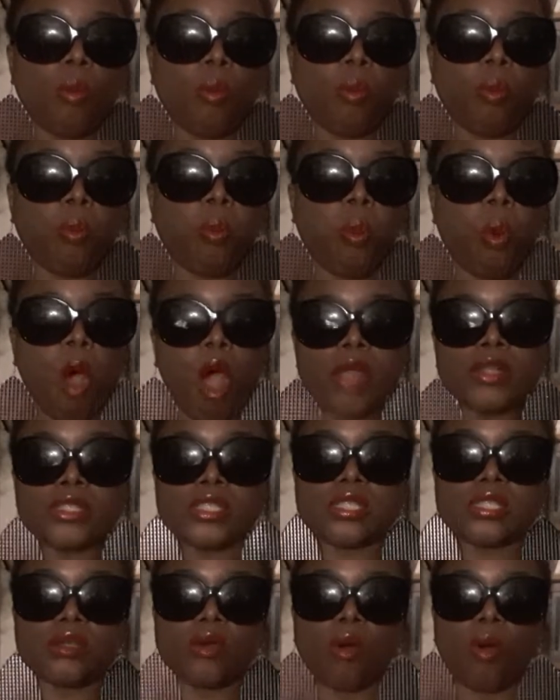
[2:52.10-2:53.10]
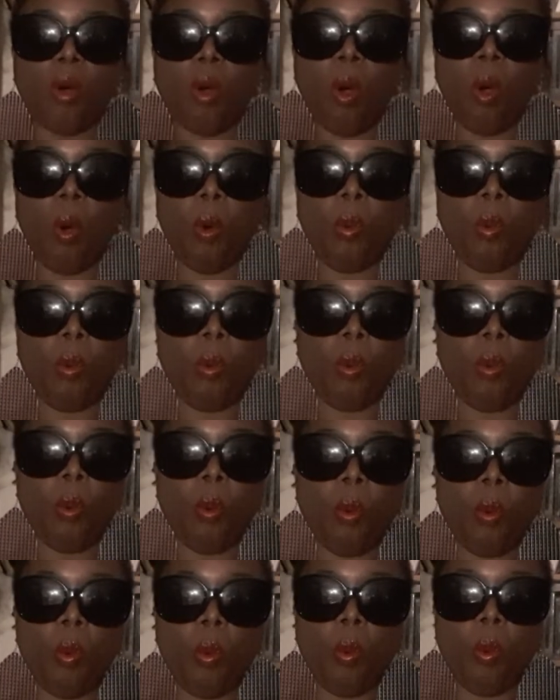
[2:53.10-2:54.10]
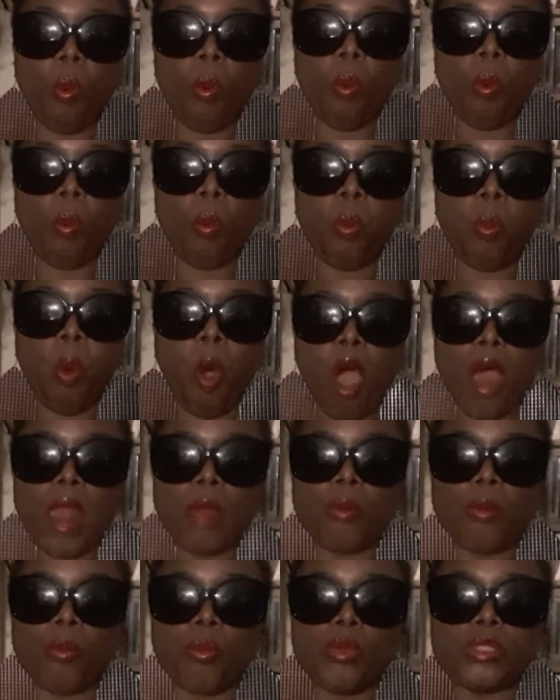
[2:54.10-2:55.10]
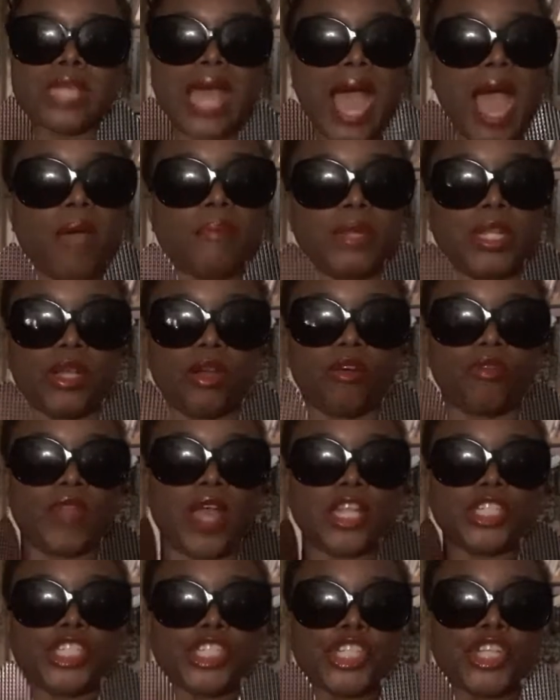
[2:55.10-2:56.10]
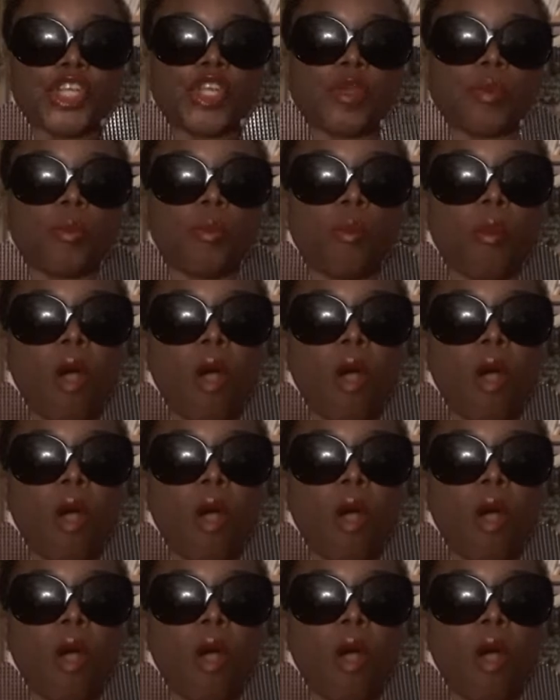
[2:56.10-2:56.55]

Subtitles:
What was happening on that tube?